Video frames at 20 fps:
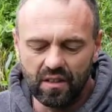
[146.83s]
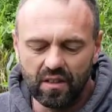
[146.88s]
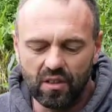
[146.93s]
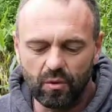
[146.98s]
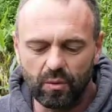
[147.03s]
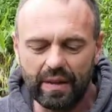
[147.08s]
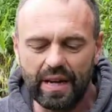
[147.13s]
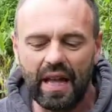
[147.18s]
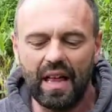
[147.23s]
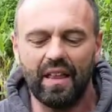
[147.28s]
The
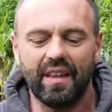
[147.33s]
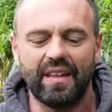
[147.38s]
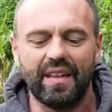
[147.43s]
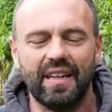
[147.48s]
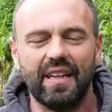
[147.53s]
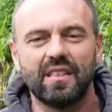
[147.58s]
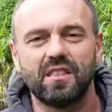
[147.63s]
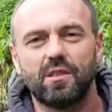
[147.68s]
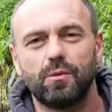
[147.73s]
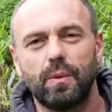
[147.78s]

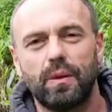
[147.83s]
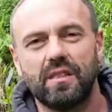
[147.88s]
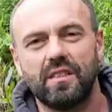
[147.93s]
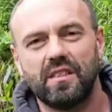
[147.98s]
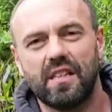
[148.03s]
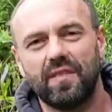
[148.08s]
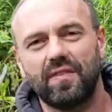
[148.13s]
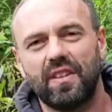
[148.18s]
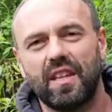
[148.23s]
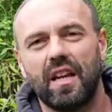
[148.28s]
reality is we
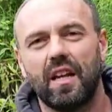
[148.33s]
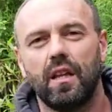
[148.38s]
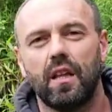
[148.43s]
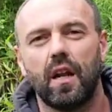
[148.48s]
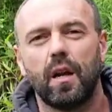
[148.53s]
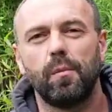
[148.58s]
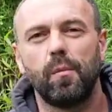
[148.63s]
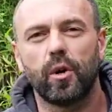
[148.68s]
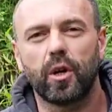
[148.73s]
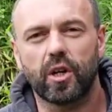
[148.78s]
just have to get a
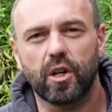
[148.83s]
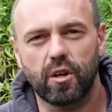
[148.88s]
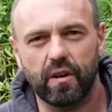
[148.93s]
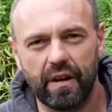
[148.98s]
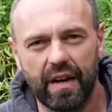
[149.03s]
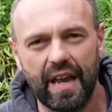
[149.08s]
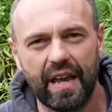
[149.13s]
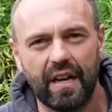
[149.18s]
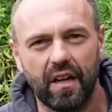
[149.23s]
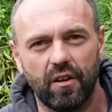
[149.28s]
little more
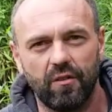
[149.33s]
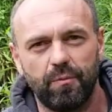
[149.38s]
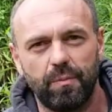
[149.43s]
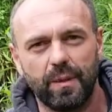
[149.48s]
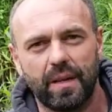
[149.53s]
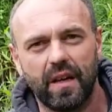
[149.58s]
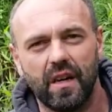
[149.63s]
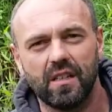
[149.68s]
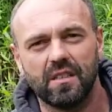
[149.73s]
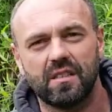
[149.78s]
creative
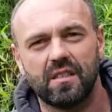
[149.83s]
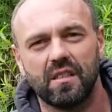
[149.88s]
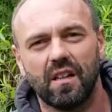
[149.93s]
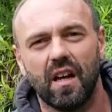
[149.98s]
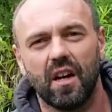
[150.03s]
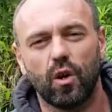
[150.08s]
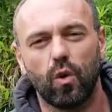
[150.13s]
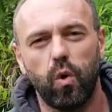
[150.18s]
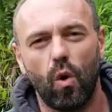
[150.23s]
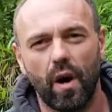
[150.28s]
because
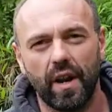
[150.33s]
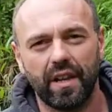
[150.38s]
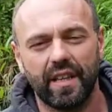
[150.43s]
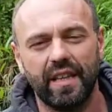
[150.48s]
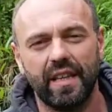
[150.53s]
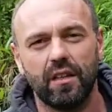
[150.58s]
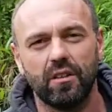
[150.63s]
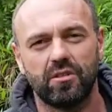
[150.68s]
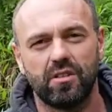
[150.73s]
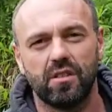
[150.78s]
aquatic
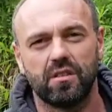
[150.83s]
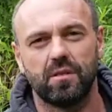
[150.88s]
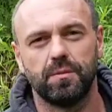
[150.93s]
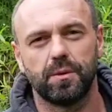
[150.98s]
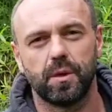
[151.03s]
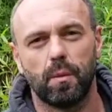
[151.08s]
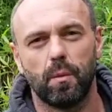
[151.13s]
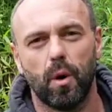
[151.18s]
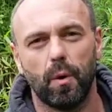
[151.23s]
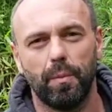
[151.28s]
ecosystems
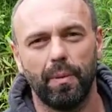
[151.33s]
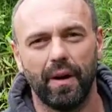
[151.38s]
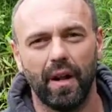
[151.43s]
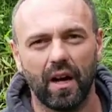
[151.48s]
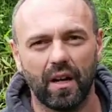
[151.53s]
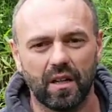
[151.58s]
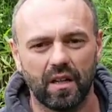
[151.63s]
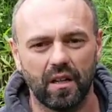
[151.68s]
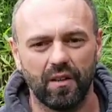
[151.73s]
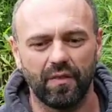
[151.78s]
are more
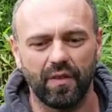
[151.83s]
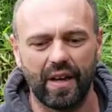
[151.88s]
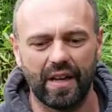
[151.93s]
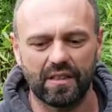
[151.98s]
productive.